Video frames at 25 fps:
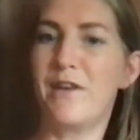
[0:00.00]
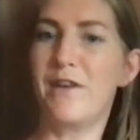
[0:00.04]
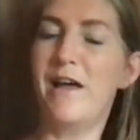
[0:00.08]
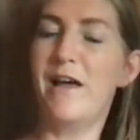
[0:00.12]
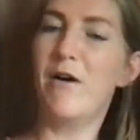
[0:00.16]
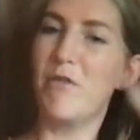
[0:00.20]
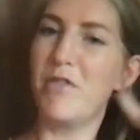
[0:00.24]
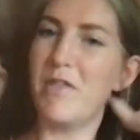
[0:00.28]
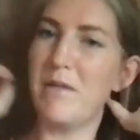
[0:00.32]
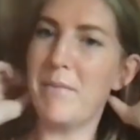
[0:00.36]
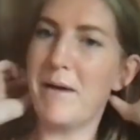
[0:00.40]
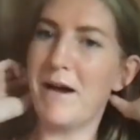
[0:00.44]
on
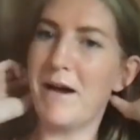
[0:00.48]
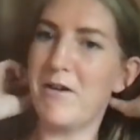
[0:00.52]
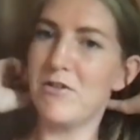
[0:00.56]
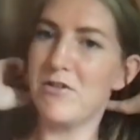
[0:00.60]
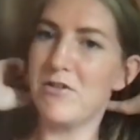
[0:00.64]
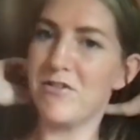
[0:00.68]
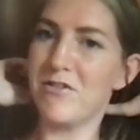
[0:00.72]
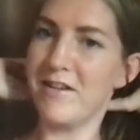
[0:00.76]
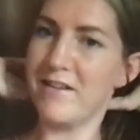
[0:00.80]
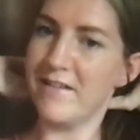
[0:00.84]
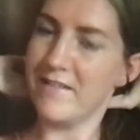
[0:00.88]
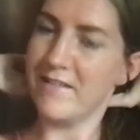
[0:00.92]
healthy
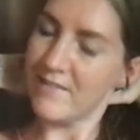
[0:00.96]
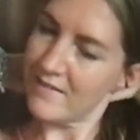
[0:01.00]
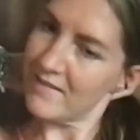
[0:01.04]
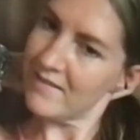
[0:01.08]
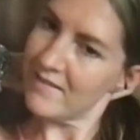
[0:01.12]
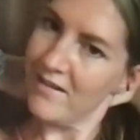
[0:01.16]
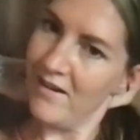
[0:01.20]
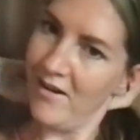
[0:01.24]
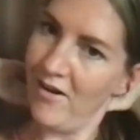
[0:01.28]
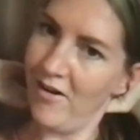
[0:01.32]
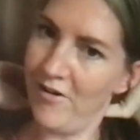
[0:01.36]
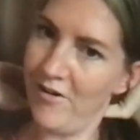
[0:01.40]
boundaries.
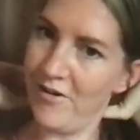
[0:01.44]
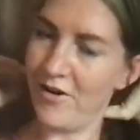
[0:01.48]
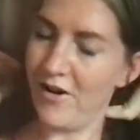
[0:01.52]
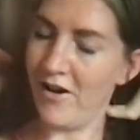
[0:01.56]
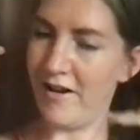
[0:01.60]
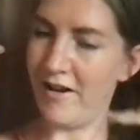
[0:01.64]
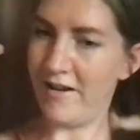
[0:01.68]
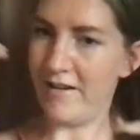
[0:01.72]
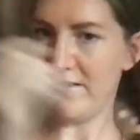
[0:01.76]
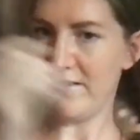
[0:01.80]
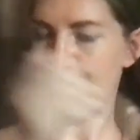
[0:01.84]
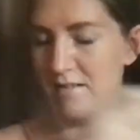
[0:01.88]
Oh,
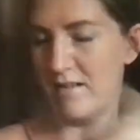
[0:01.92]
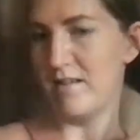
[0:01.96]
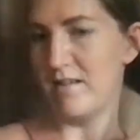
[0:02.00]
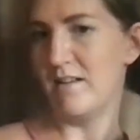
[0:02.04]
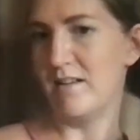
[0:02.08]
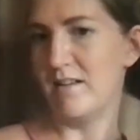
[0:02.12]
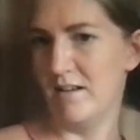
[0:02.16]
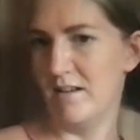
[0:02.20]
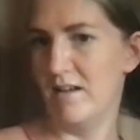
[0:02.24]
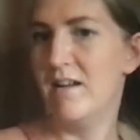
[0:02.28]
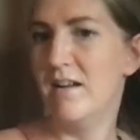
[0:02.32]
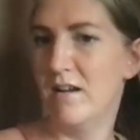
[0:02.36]
nice.
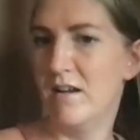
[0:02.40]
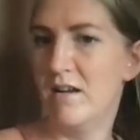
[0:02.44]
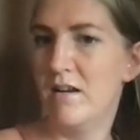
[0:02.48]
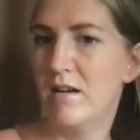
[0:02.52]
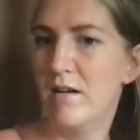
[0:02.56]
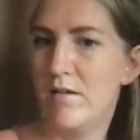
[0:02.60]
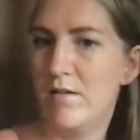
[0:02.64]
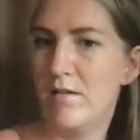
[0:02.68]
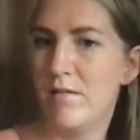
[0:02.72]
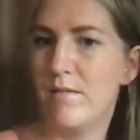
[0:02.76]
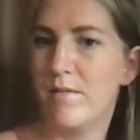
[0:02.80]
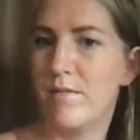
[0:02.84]

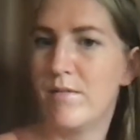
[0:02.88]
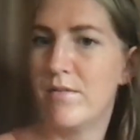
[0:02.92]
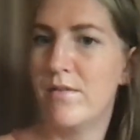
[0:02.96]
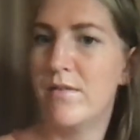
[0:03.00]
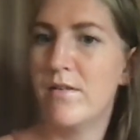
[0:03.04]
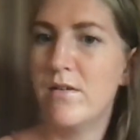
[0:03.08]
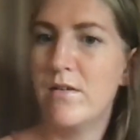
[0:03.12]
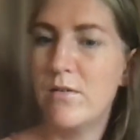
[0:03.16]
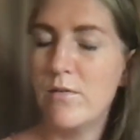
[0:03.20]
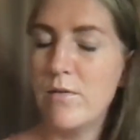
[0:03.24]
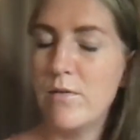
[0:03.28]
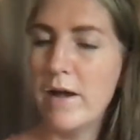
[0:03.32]

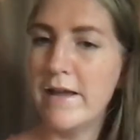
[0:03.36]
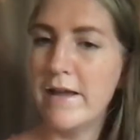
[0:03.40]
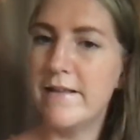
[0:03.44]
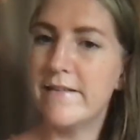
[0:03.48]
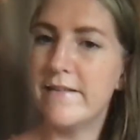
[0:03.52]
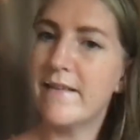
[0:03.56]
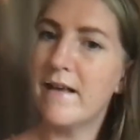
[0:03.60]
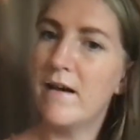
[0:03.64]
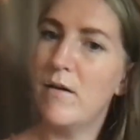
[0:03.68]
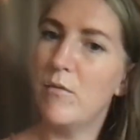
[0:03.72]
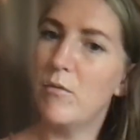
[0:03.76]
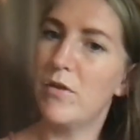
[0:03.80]
Wait,
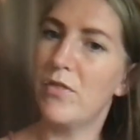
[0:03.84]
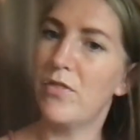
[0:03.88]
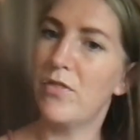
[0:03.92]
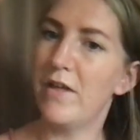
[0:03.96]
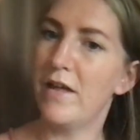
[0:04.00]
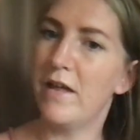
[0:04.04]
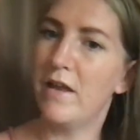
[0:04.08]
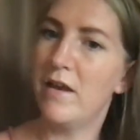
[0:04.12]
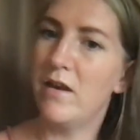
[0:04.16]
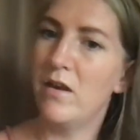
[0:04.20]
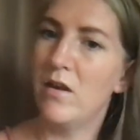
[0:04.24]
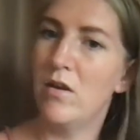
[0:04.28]
is that
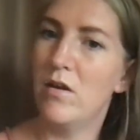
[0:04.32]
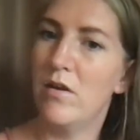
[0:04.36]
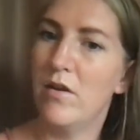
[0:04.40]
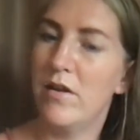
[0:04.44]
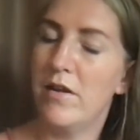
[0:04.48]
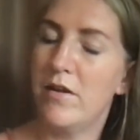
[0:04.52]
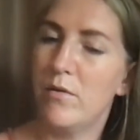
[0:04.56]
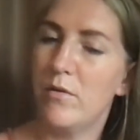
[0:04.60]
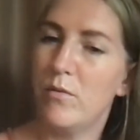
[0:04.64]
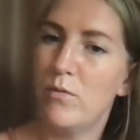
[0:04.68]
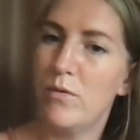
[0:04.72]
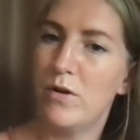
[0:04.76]
within
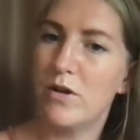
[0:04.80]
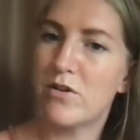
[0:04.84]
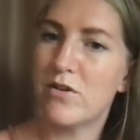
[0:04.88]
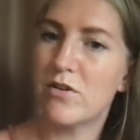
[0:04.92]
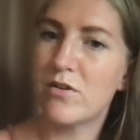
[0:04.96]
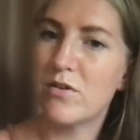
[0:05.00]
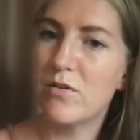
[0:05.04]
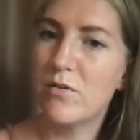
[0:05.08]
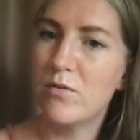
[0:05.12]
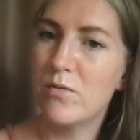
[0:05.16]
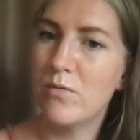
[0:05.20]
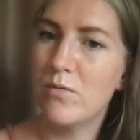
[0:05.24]

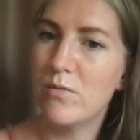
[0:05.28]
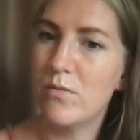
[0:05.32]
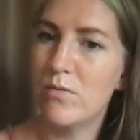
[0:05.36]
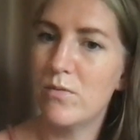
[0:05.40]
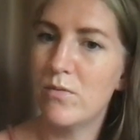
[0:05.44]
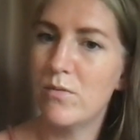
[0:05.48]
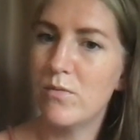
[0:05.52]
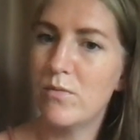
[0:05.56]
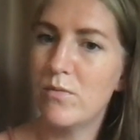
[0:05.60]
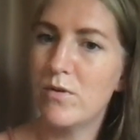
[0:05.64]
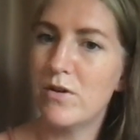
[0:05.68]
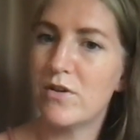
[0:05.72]
which
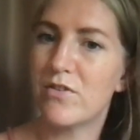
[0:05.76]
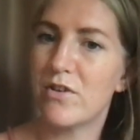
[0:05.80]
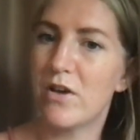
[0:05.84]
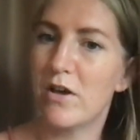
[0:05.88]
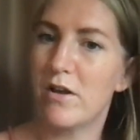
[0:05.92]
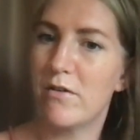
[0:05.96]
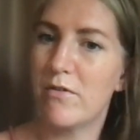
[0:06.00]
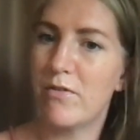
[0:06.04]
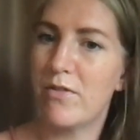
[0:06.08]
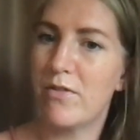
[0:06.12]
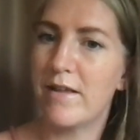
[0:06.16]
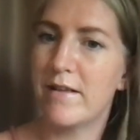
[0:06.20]

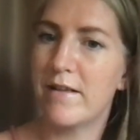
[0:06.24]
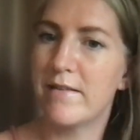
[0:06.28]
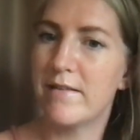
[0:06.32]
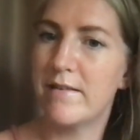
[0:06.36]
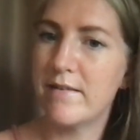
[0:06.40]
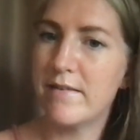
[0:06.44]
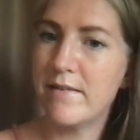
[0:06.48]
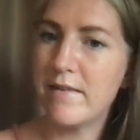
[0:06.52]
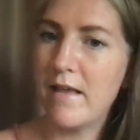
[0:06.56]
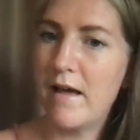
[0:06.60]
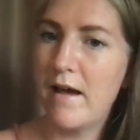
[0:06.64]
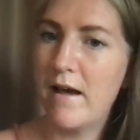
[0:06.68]
side of things
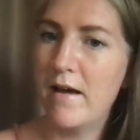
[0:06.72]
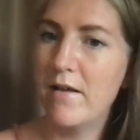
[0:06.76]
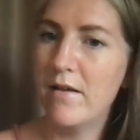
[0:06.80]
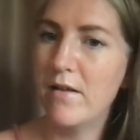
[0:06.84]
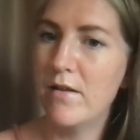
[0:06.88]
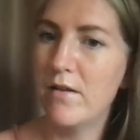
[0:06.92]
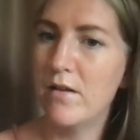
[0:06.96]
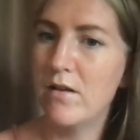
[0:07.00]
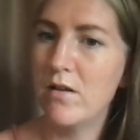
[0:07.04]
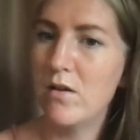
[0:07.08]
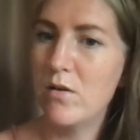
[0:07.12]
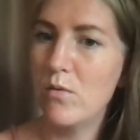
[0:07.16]
is that?
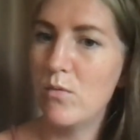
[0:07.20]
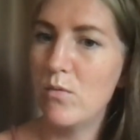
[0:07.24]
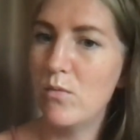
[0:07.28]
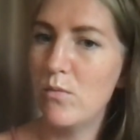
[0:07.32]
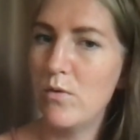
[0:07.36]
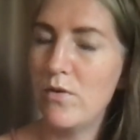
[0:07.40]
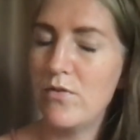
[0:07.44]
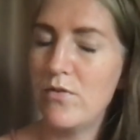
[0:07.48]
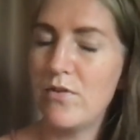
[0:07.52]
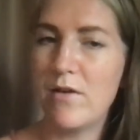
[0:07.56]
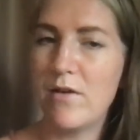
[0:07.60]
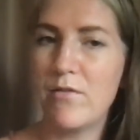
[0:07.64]

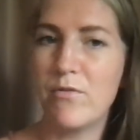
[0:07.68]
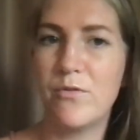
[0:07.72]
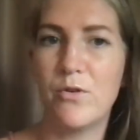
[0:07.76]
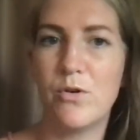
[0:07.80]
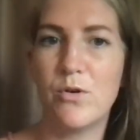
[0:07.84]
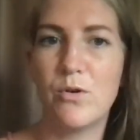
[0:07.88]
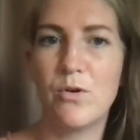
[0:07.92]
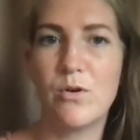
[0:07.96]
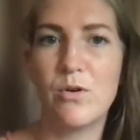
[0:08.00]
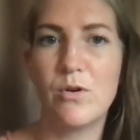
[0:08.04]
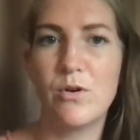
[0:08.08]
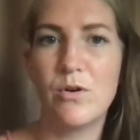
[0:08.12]
Is that
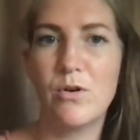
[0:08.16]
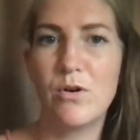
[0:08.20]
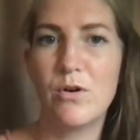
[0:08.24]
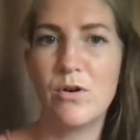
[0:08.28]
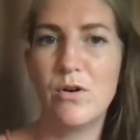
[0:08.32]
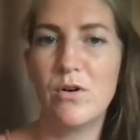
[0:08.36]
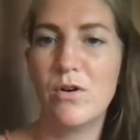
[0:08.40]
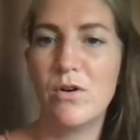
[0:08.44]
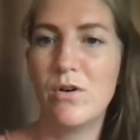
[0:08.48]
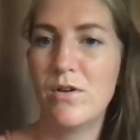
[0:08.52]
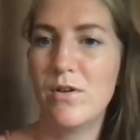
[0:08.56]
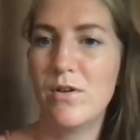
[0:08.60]
for